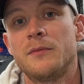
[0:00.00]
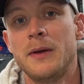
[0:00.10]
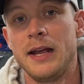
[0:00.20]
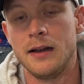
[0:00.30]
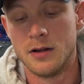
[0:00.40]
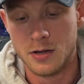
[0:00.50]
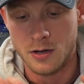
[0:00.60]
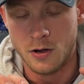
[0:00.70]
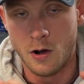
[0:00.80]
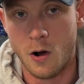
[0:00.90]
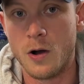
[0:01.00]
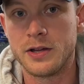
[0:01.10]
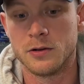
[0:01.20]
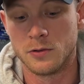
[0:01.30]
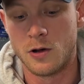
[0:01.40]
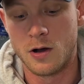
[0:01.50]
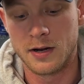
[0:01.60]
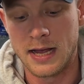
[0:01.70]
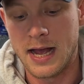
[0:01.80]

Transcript: bait all year long.